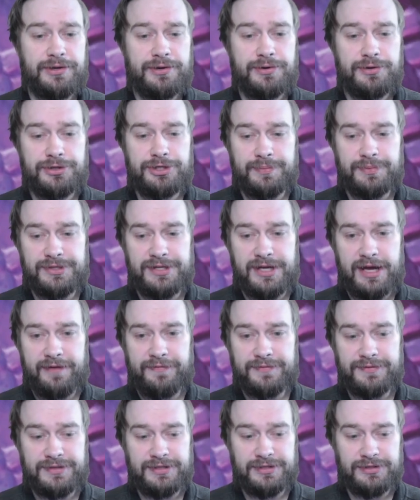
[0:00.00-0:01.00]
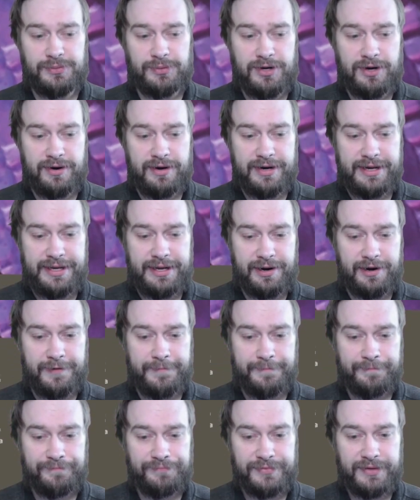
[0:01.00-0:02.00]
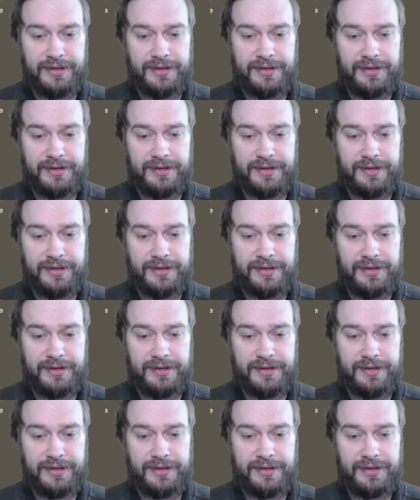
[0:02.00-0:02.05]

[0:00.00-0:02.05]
ownership stuff since we're already here.